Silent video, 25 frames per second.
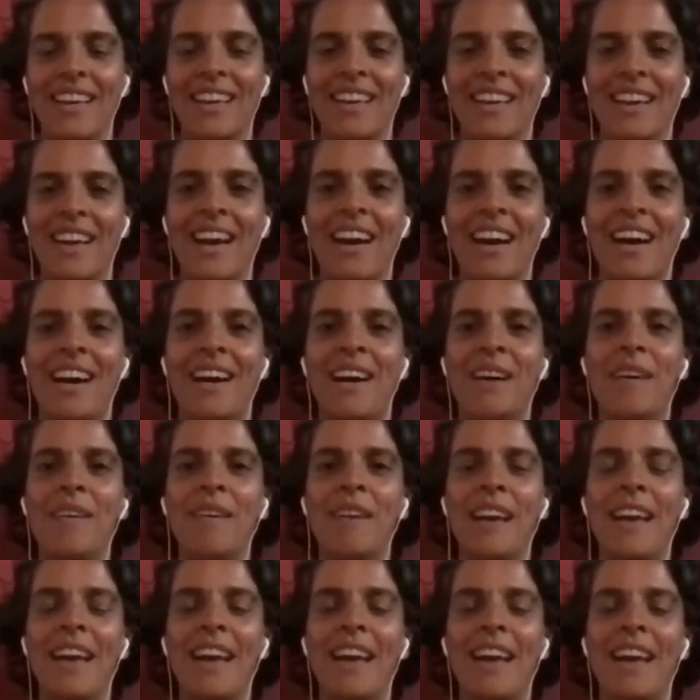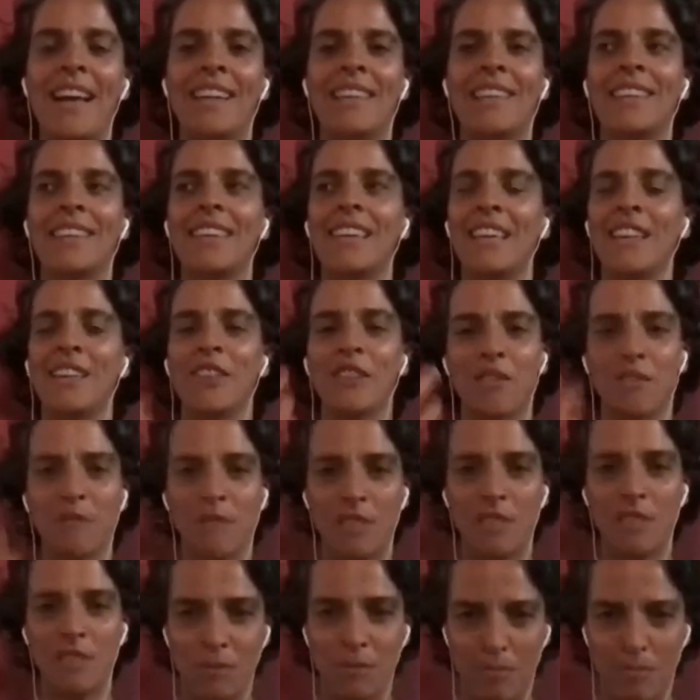and inner
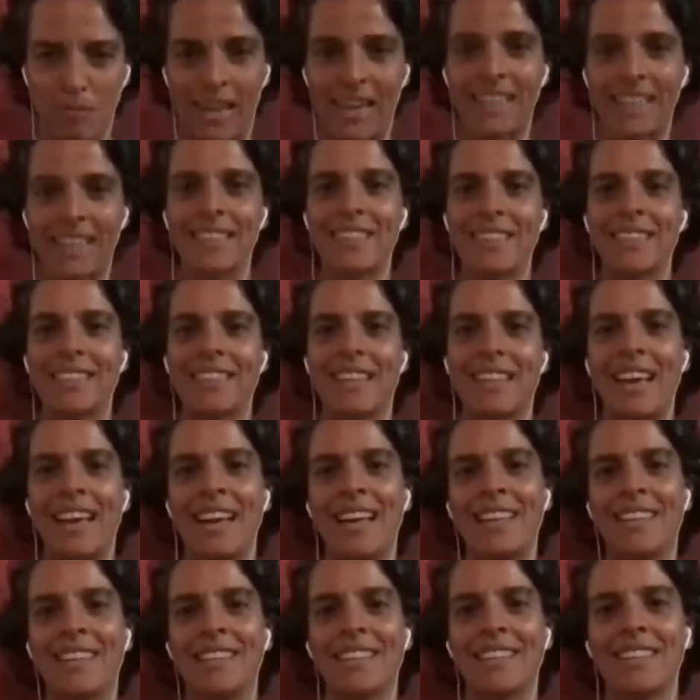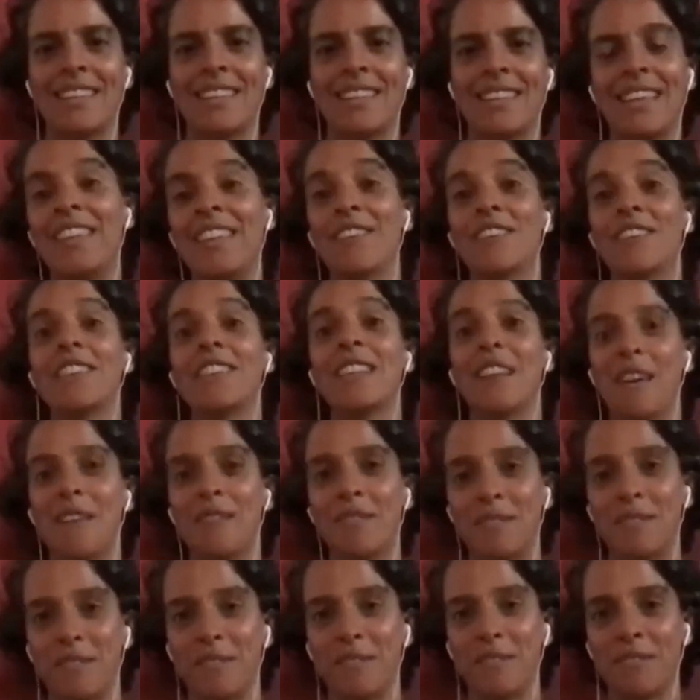respect and inner
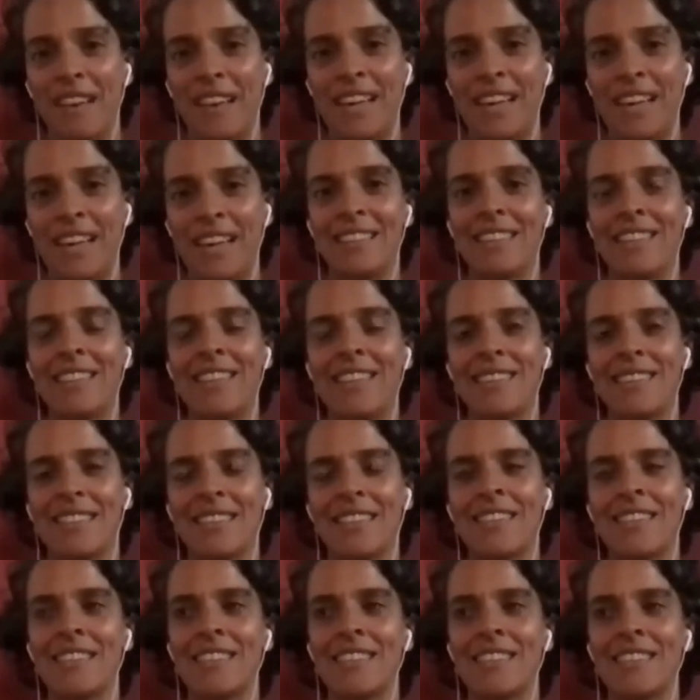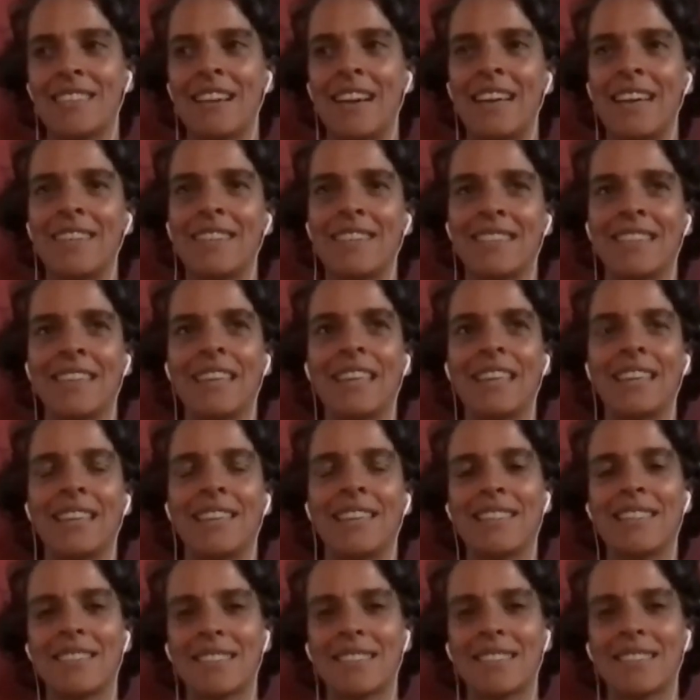love. And this is, I think
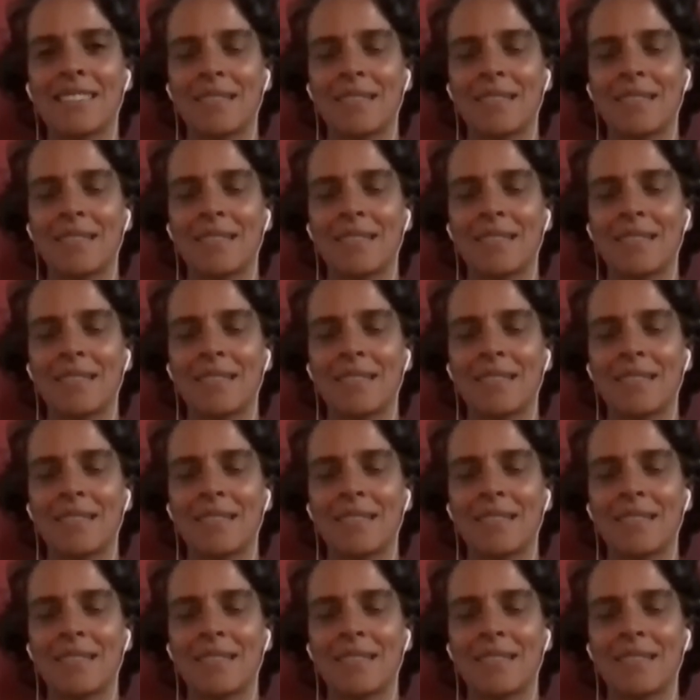it's